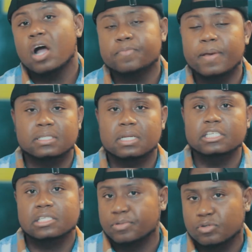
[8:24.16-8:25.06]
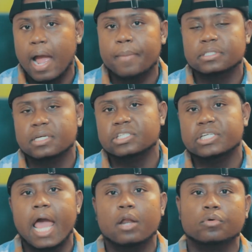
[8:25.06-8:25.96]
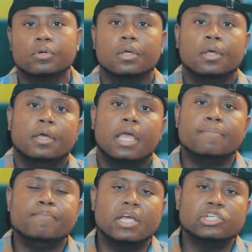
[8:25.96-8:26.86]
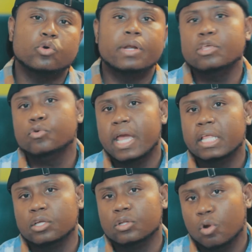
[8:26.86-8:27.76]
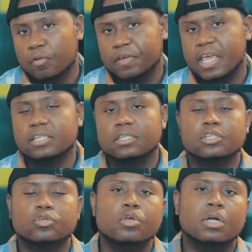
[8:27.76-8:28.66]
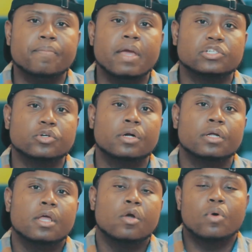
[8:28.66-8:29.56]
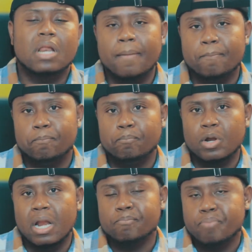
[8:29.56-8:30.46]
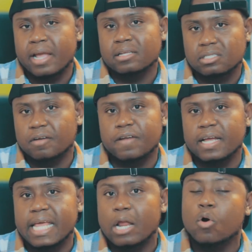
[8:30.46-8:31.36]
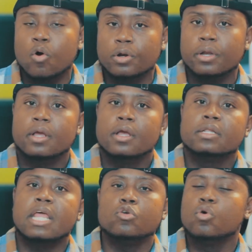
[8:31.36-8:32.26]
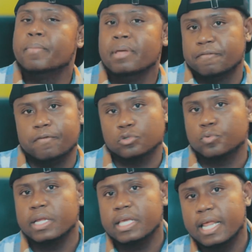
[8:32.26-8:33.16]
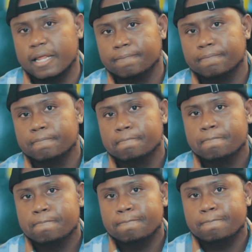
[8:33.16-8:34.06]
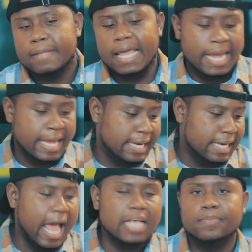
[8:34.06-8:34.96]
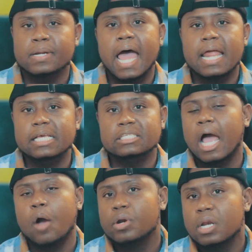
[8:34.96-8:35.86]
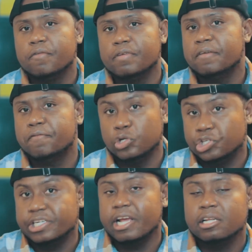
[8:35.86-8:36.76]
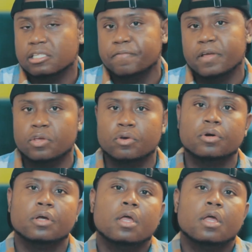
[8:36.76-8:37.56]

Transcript: basically subscribing to the channel and making sure that you hit the notification, so you can make sure when I'm bringing stuff like that on, that you will be the first one to get it. And last but not least, I would love it if you share this video